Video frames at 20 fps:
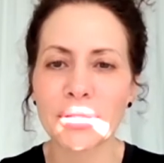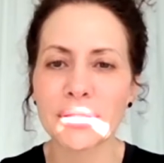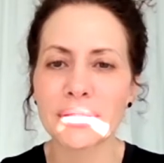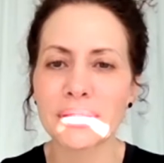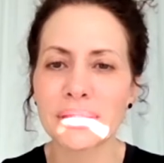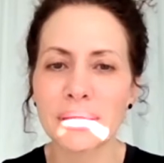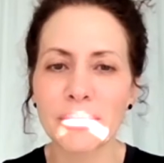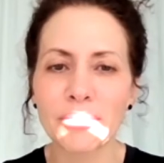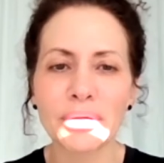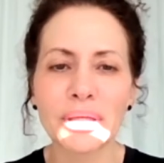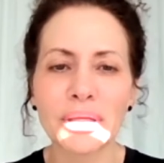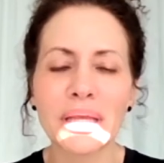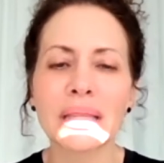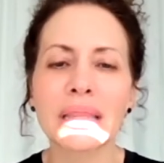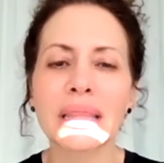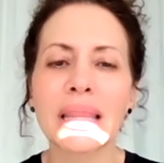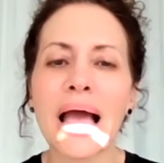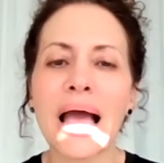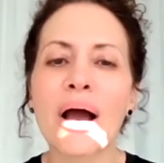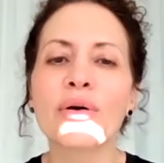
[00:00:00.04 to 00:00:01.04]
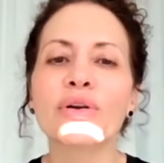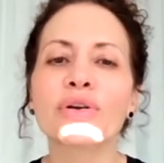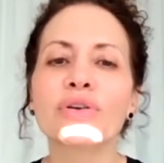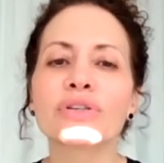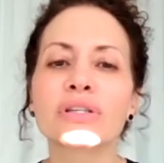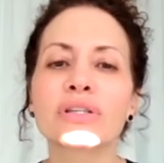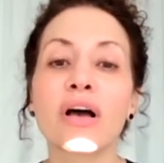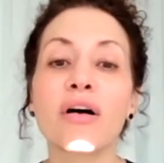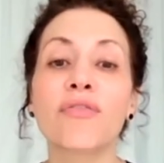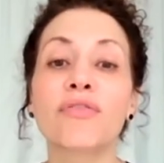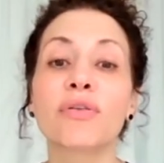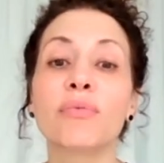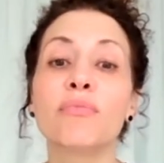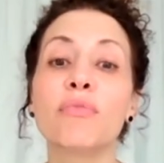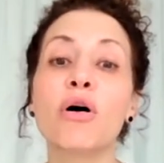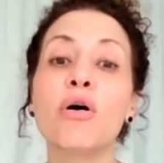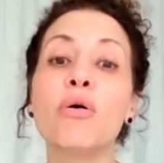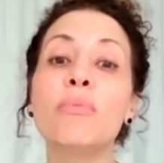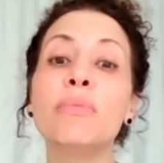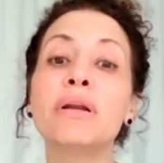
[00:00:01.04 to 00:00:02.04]
simply allow yourself the
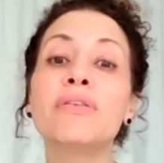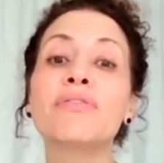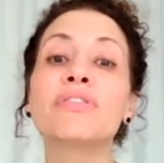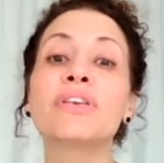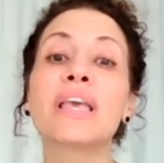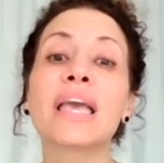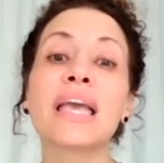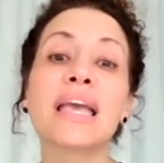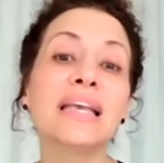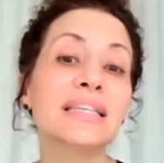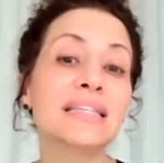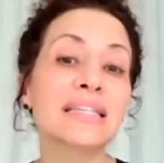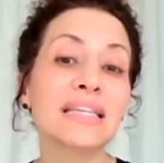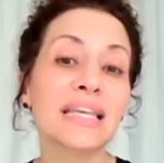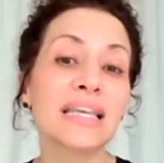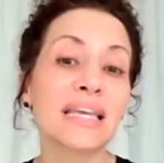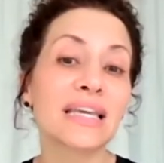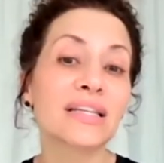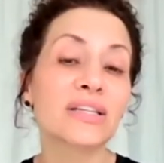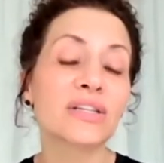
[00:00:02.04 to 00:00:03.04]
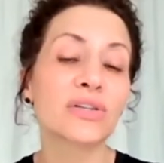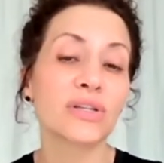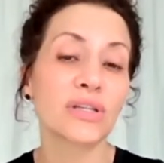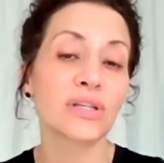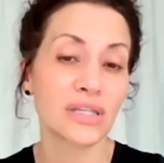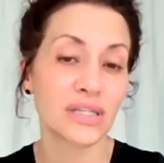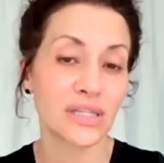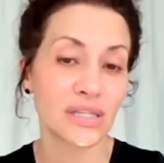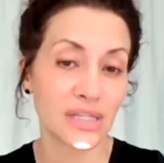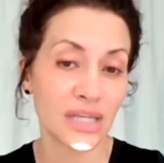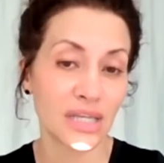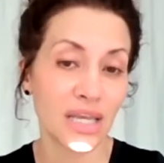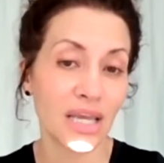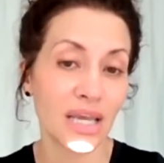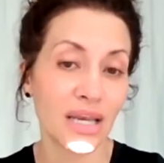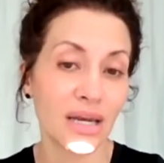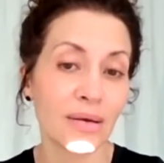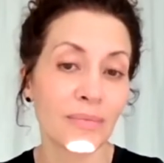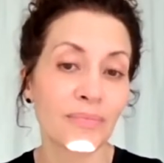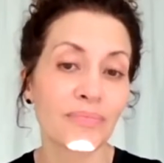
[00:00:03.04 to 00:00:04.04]
moment of gazing into the
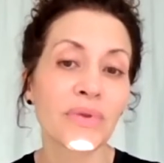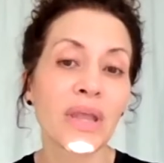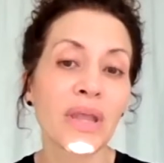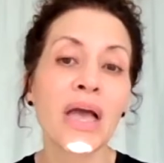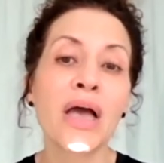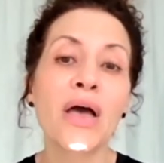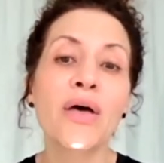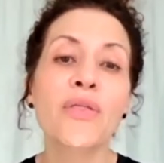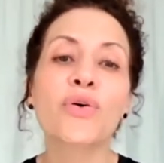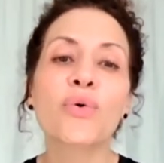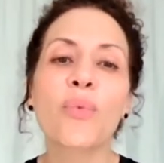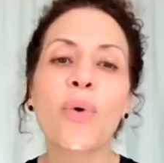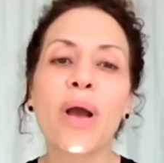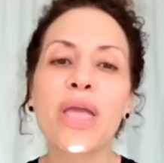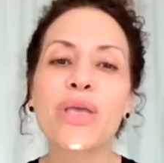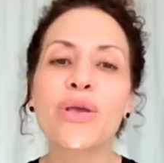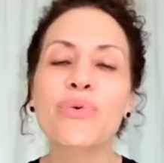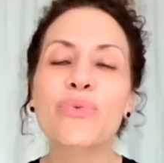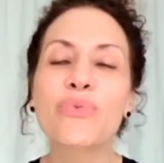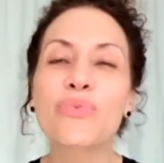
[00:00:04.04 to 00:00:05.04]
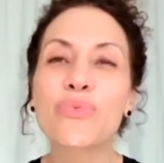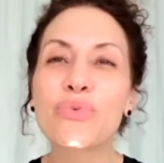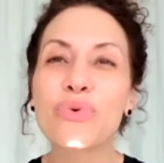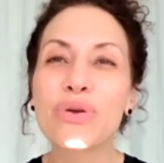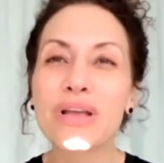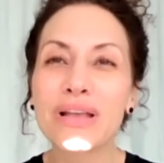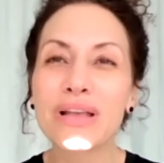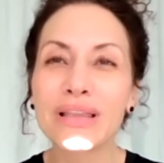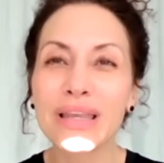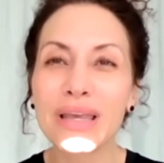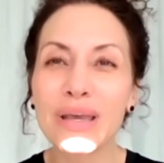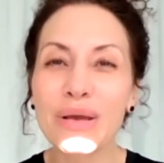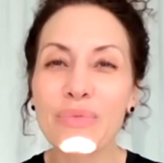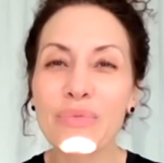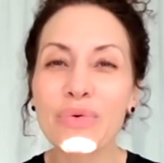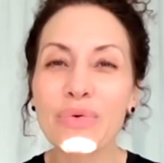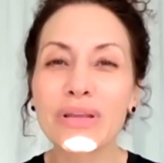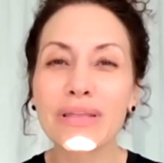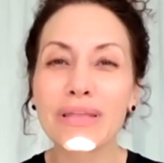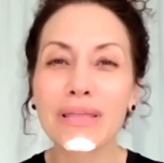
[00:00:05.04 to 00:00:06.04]
scene the way you really
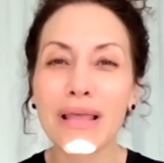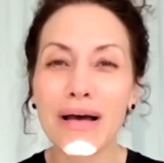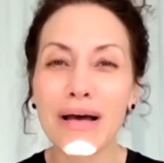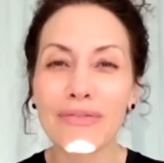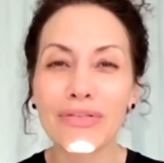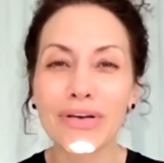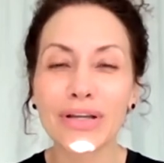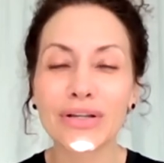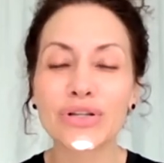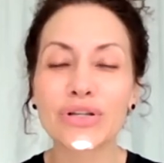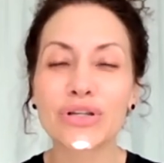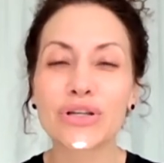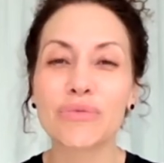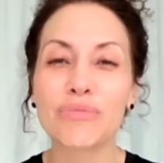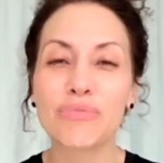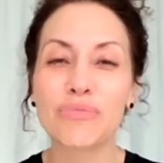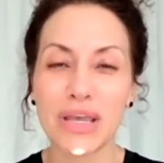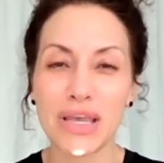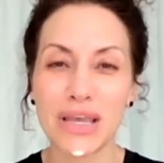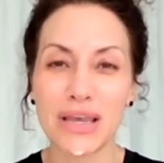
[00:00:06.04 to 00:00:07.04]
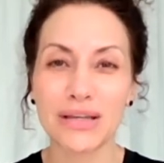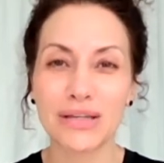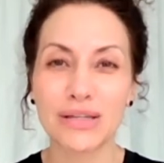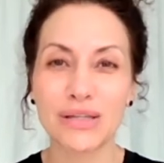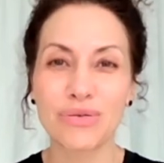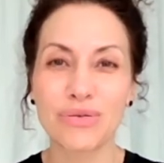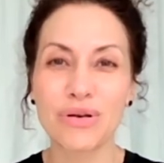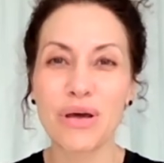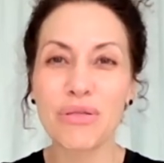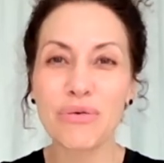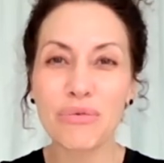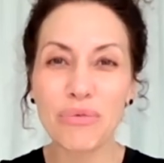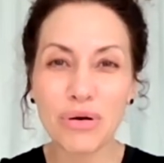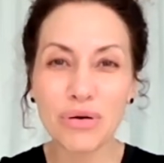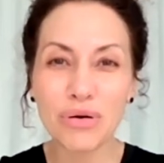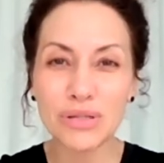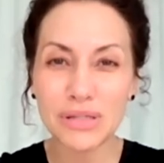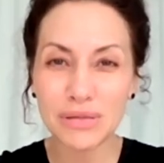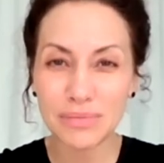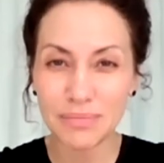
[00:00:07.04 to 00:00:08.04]
would love it to be. So in other
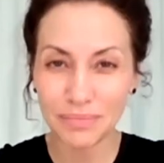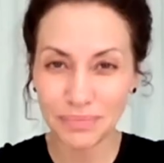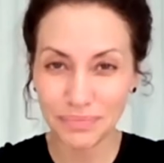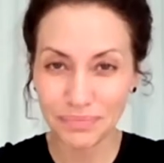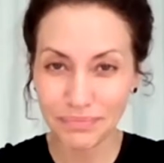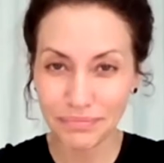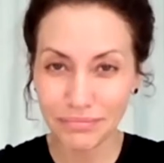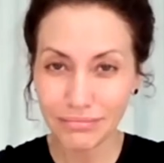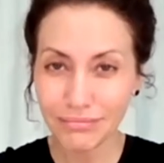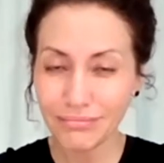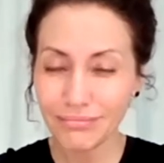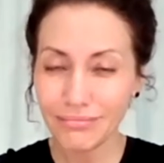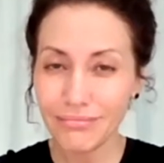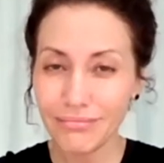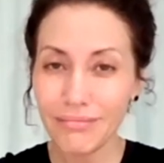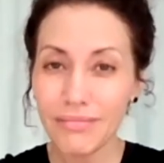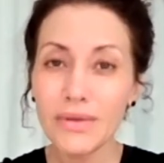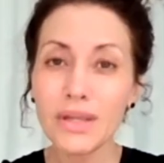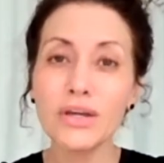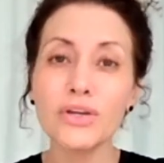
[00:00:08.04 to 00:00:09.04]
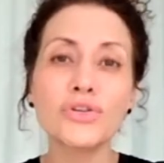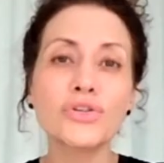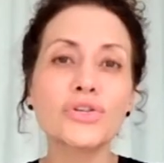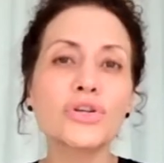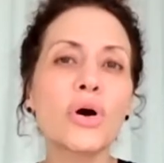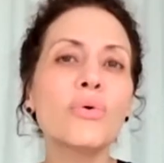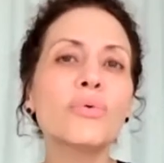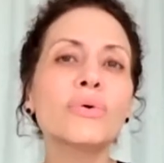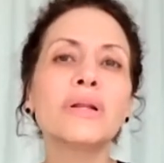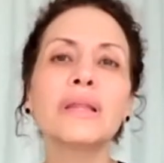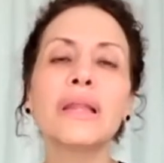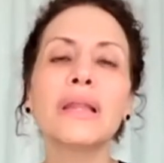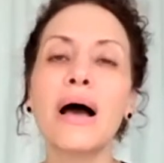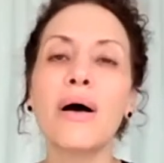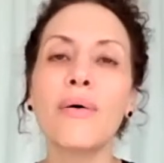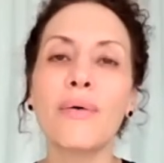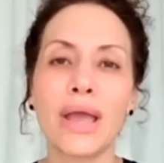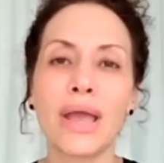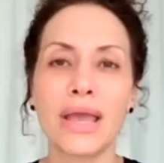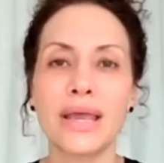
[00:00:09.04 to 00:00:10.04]
words, don't
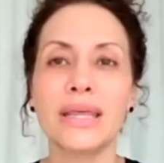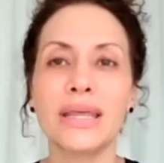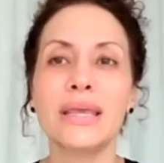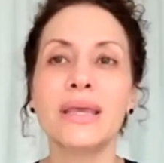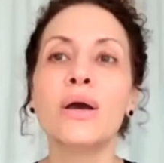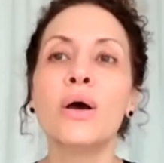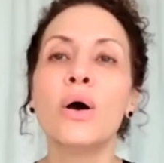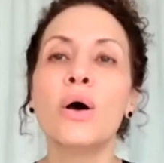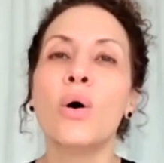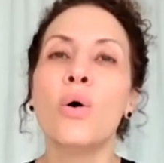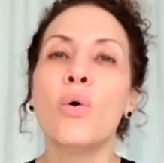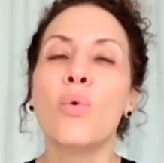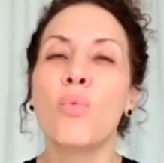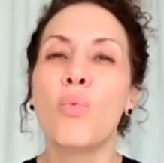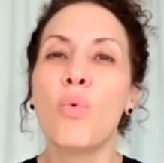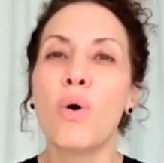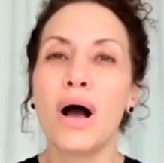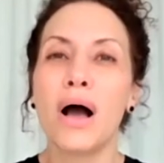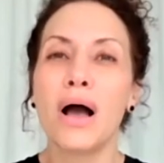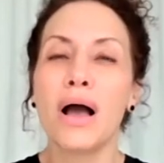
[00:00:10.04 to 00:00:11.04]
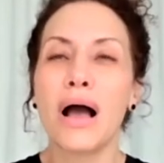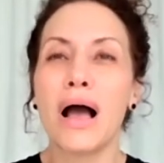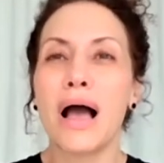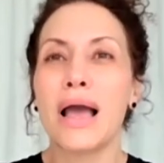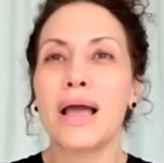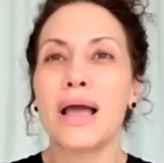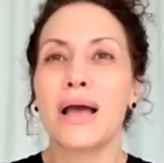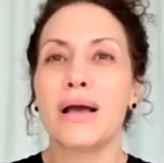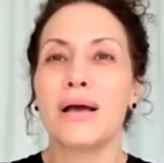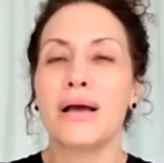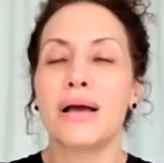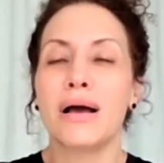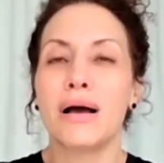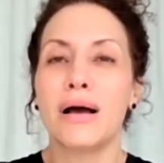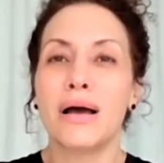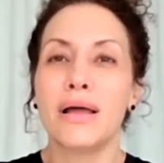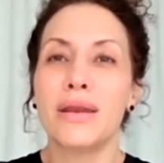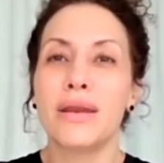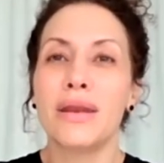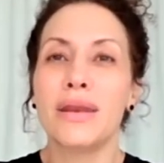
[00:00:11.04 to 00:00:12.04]
allow any not
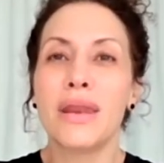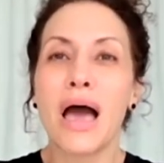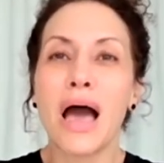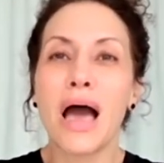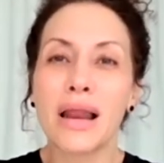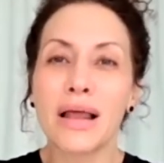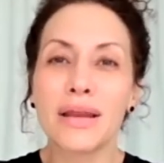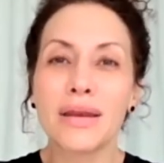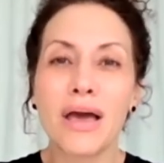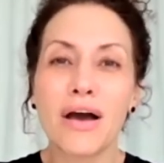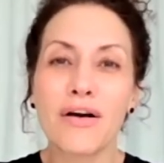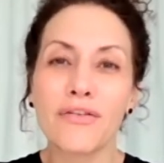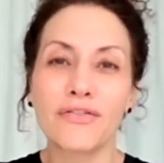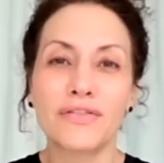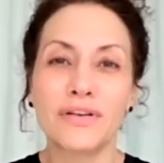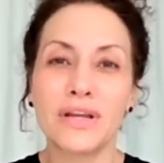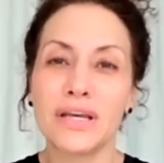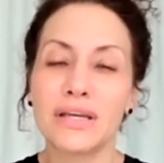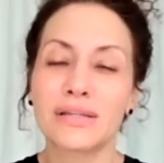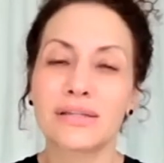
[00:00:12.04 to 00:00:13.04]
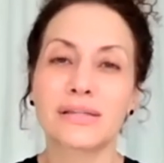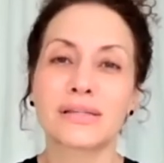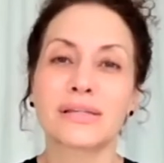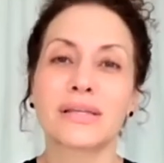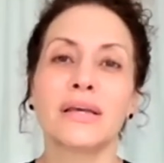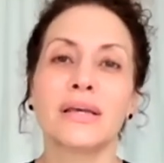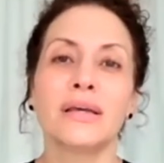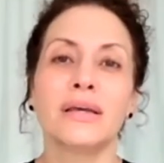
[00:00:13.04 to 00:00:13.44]
enoughness,